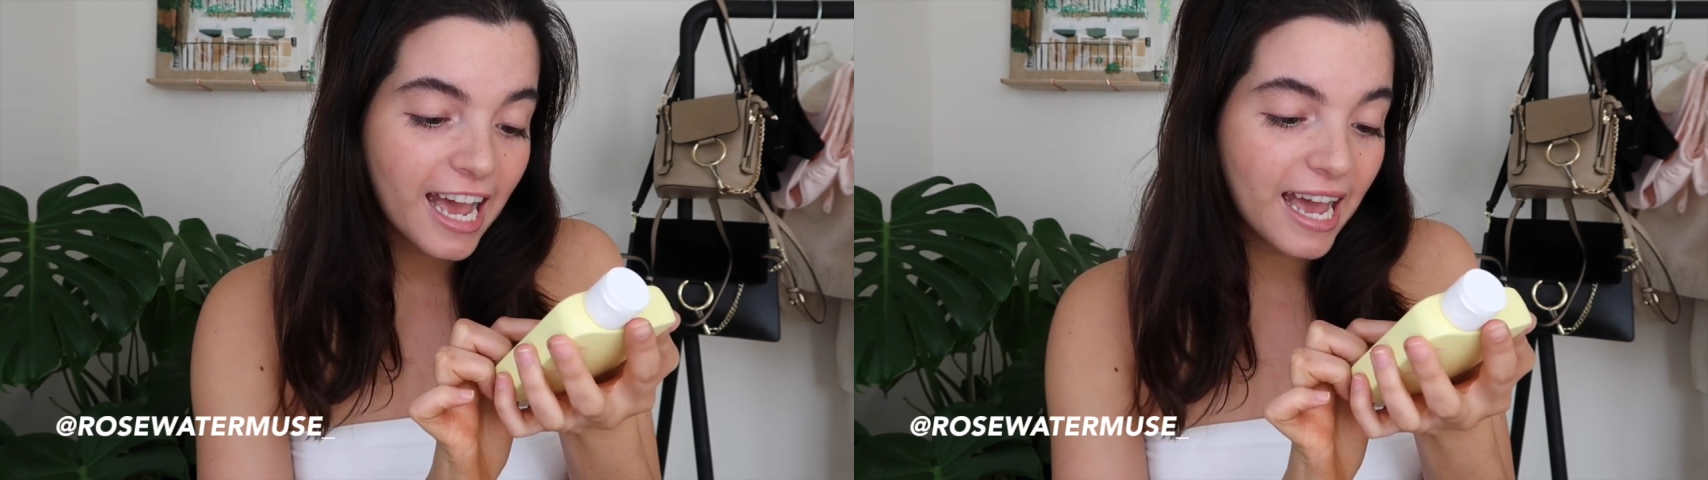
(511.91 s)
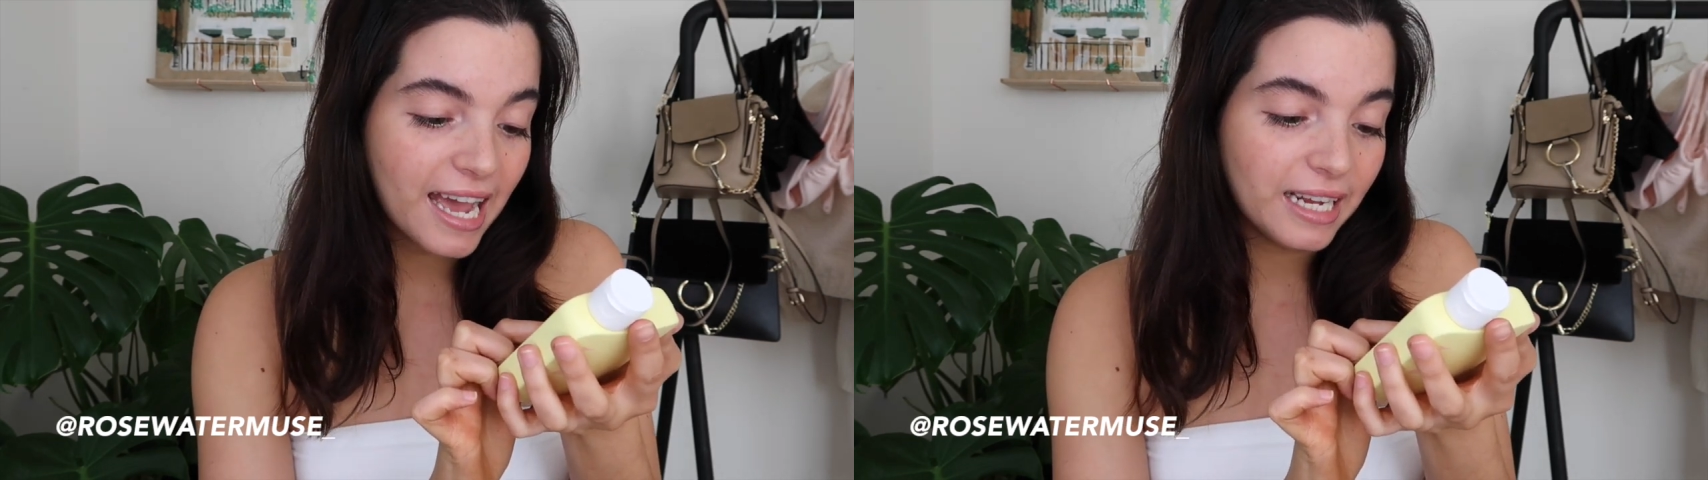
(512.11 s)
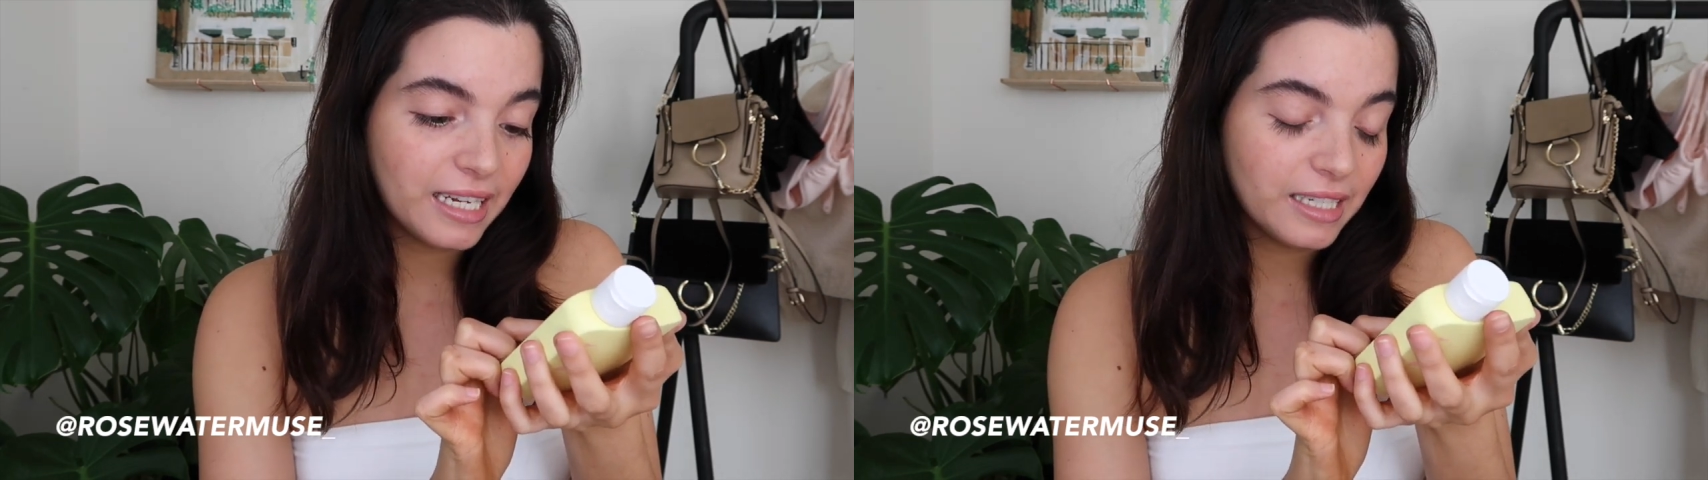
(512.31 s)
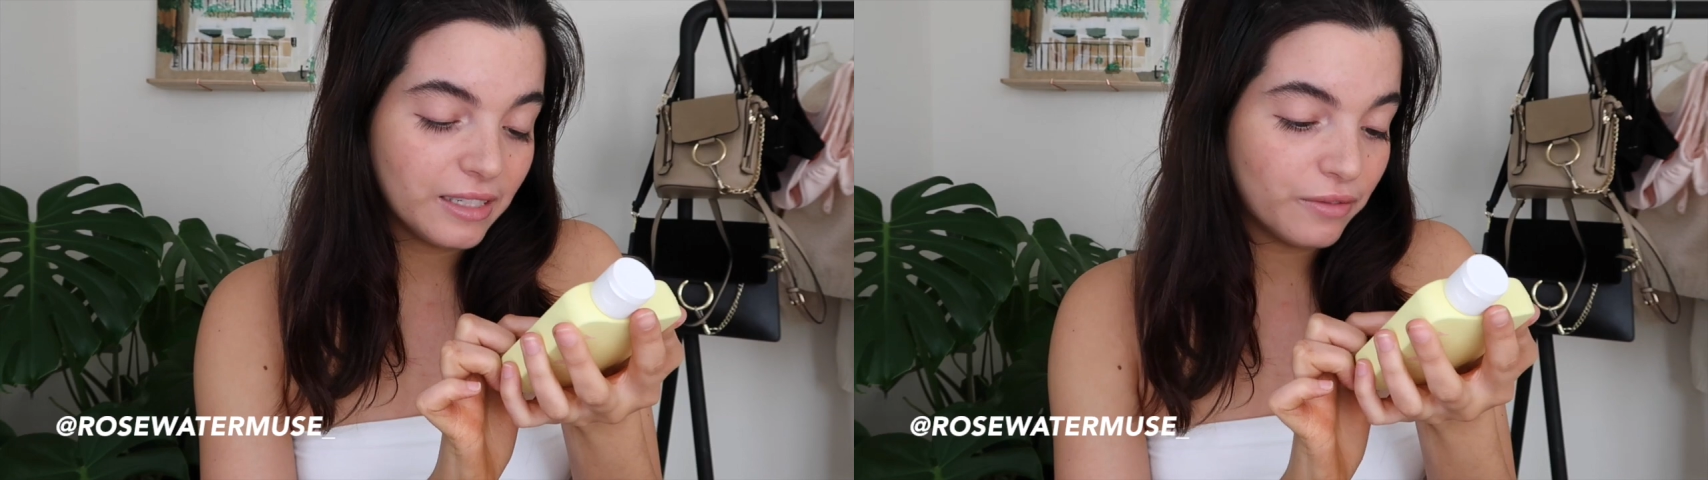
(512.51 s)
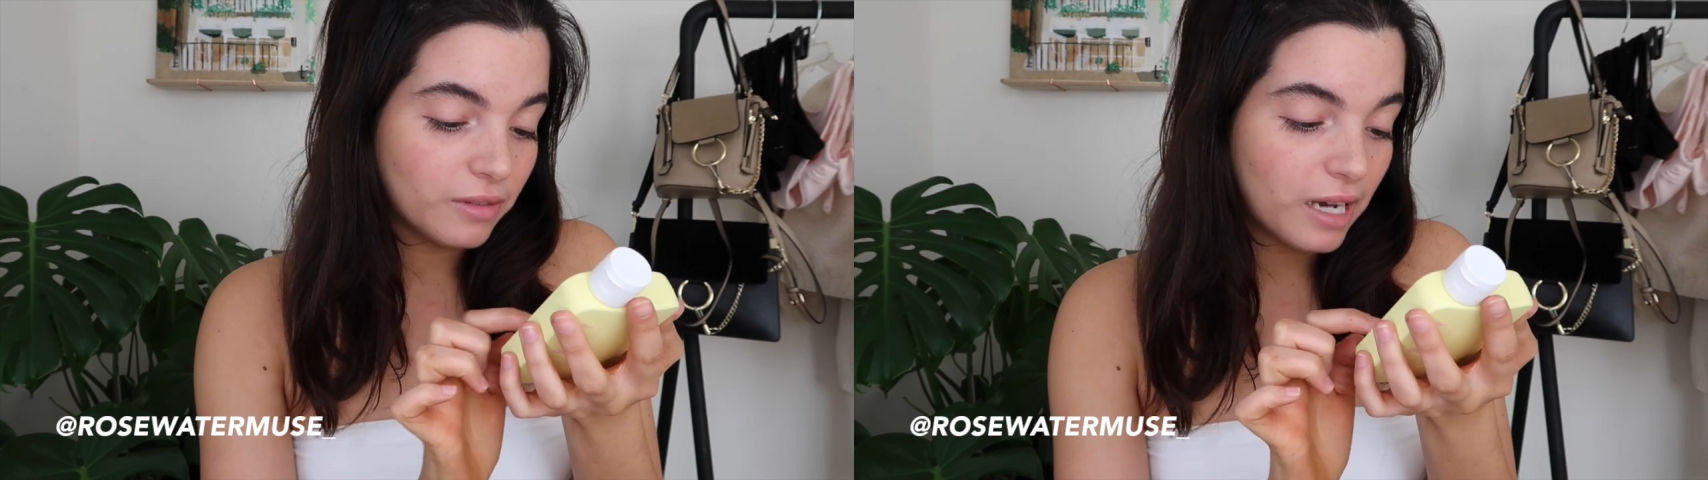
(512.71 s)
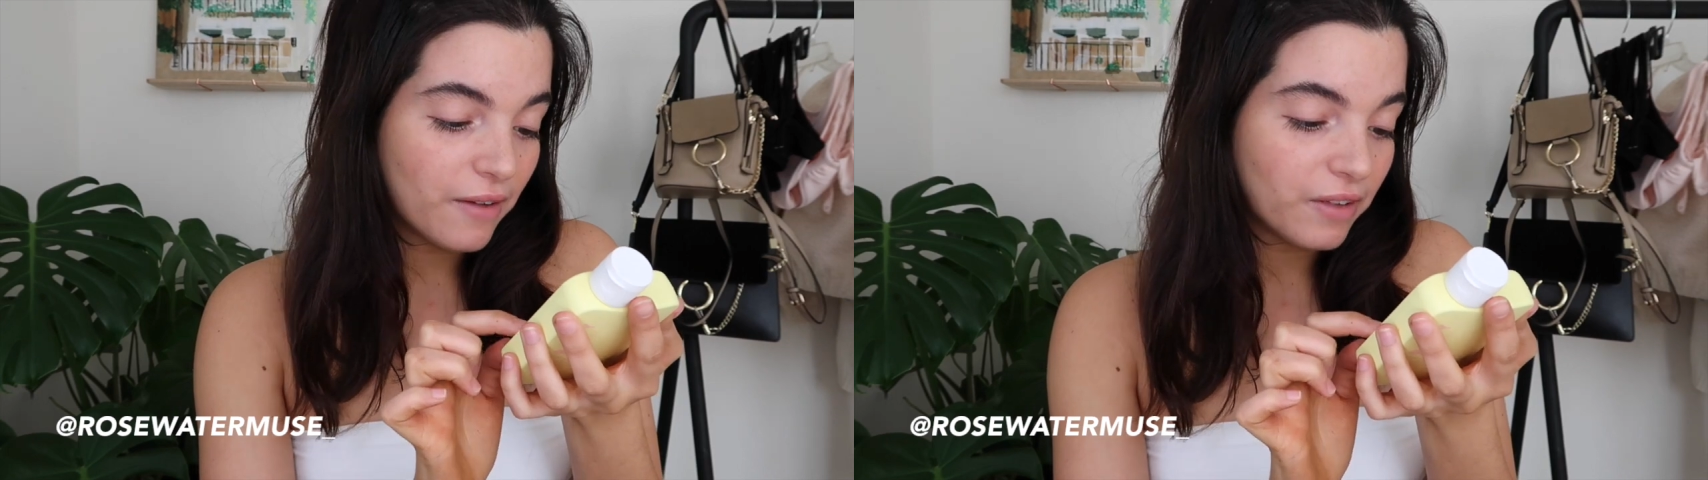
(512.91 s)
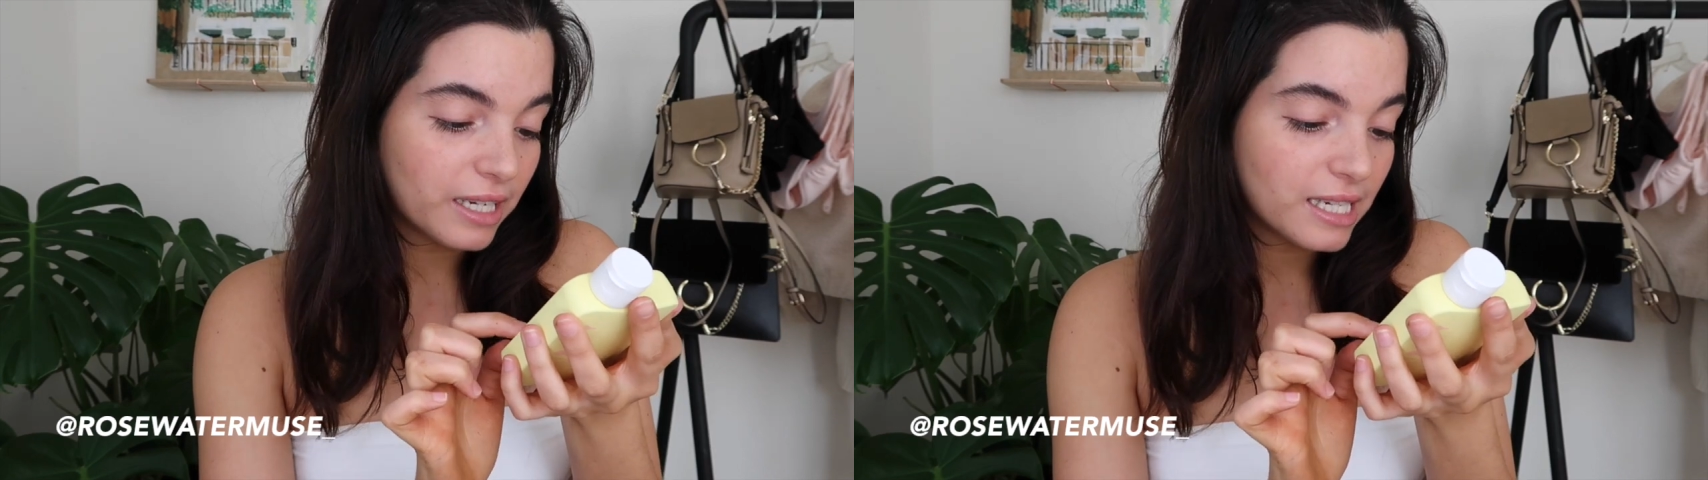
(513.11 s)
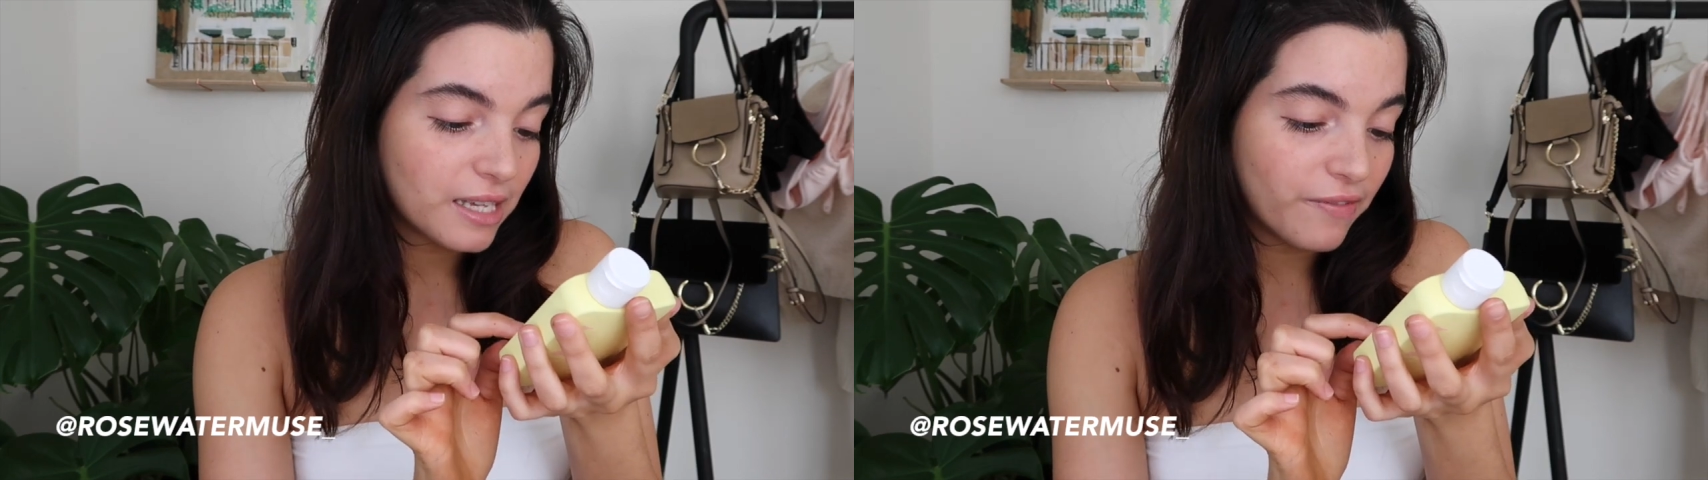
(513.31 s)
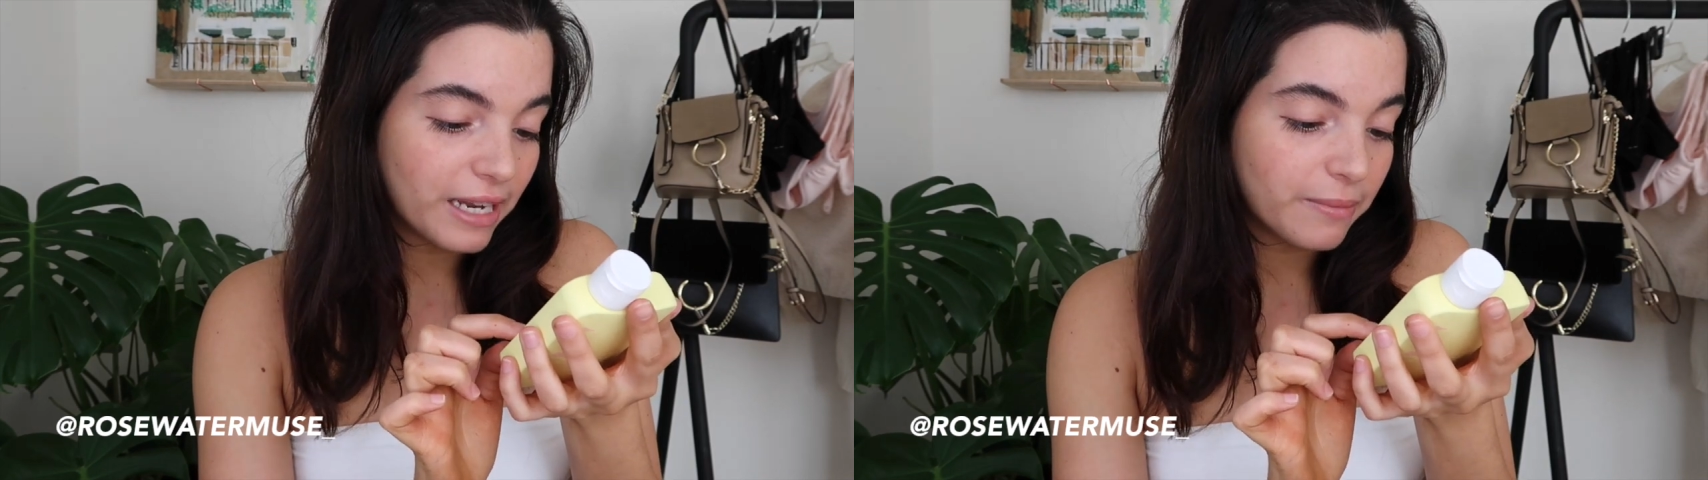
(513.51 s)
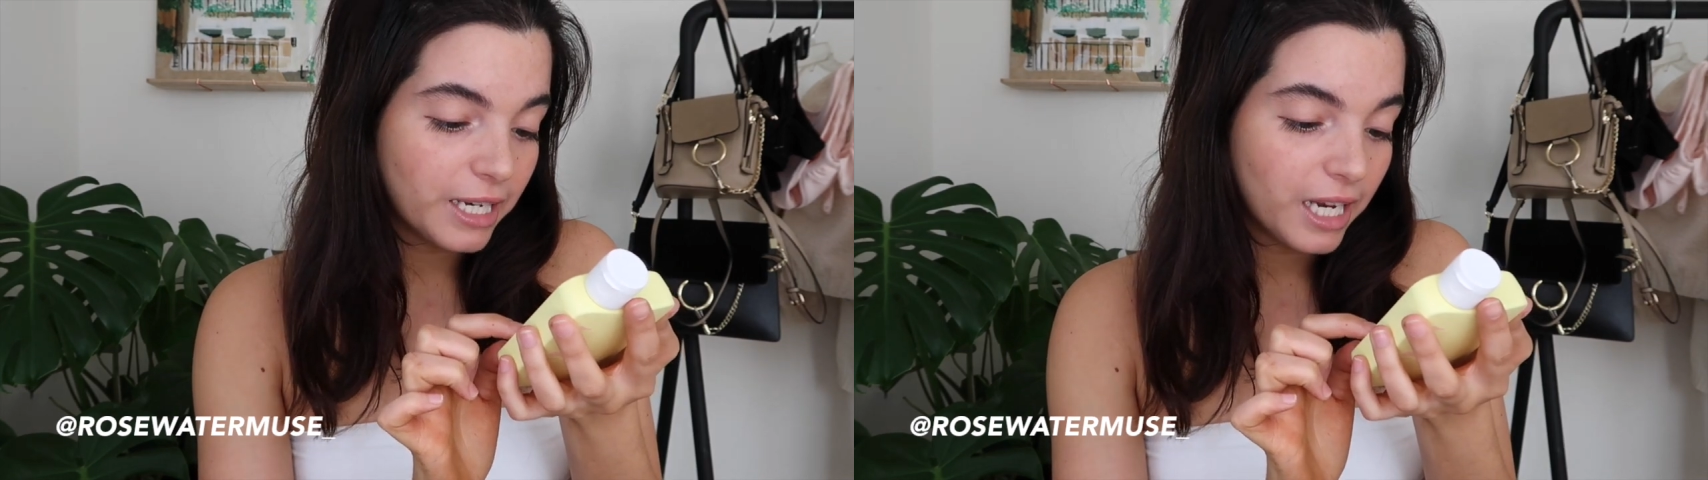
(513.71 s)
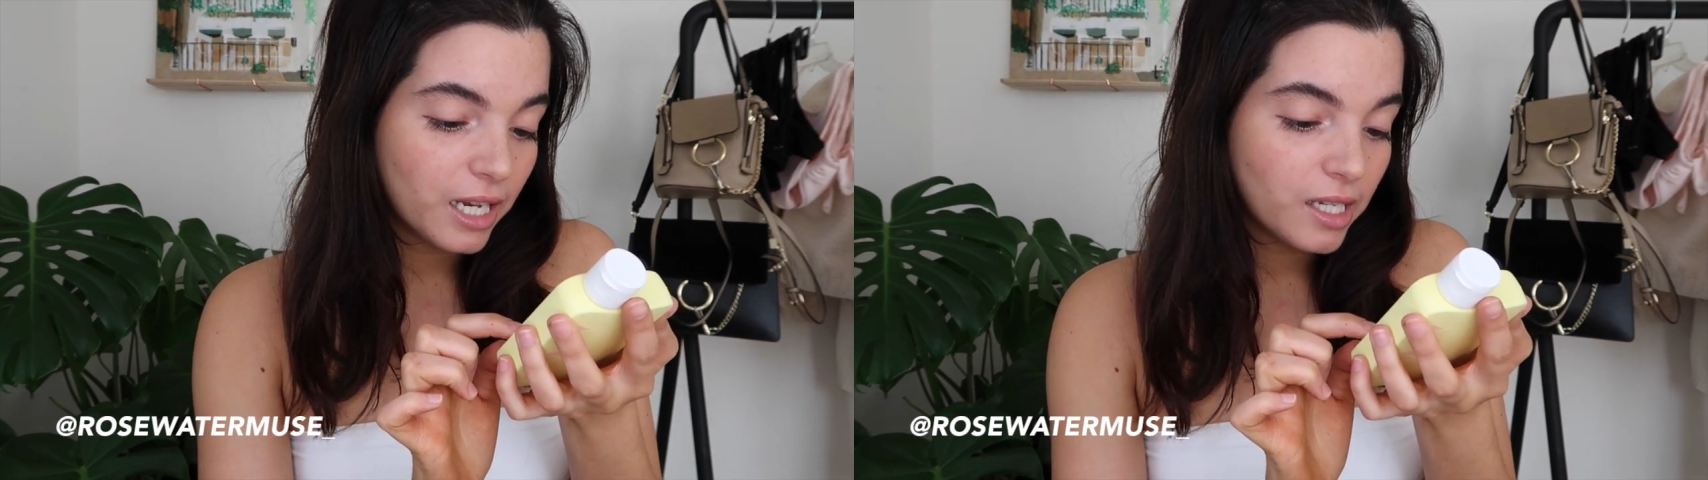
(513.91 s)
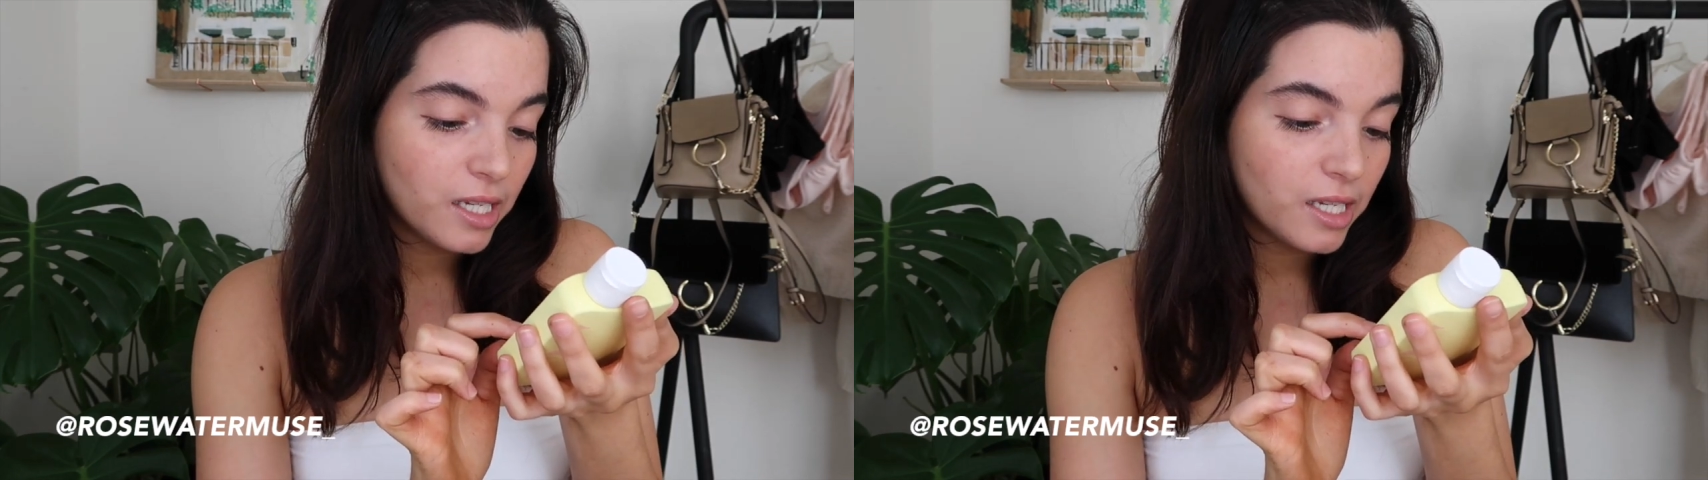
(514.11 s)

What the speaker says: and I feel like I said vitamin E.